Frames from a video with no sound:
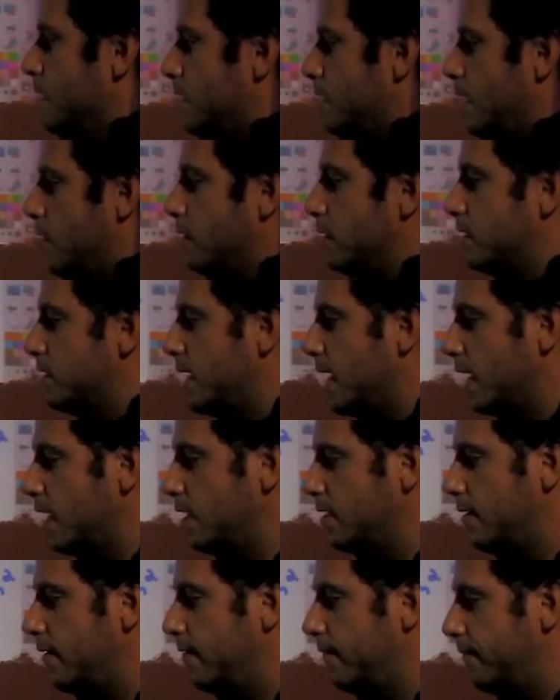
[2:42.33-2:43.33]
Now the
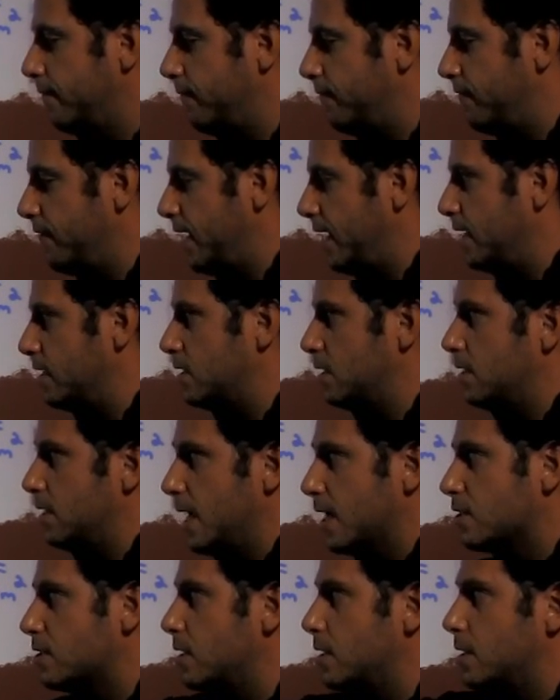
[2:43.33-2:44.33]
second face is
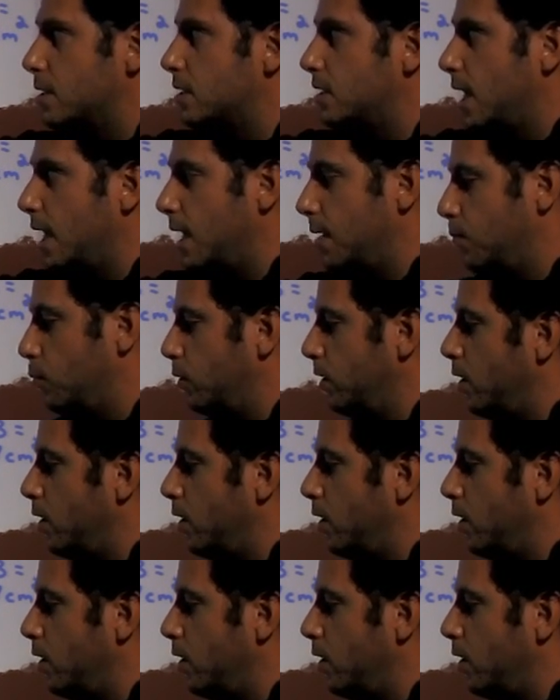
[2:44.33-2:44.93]
actually the same.